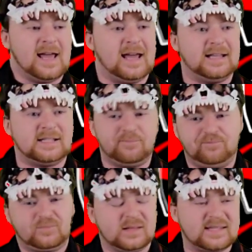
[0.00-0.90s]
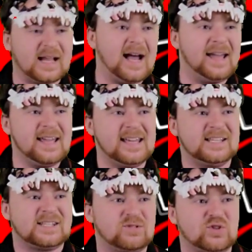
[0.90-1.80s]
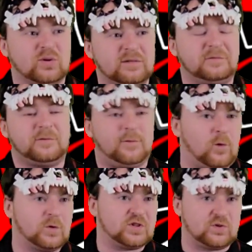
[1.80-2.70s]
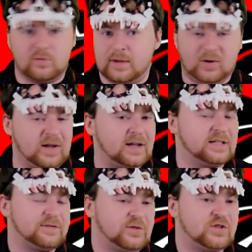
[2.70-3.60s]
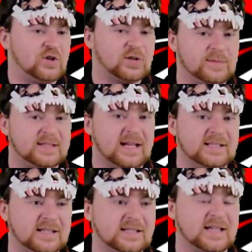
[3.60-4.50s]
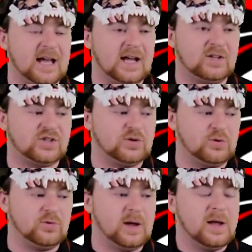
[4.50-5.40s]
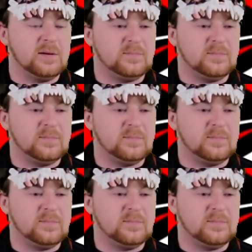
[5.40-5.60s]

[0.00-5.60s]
And Sae is sort of forced through a myriad of different circumstances uh, to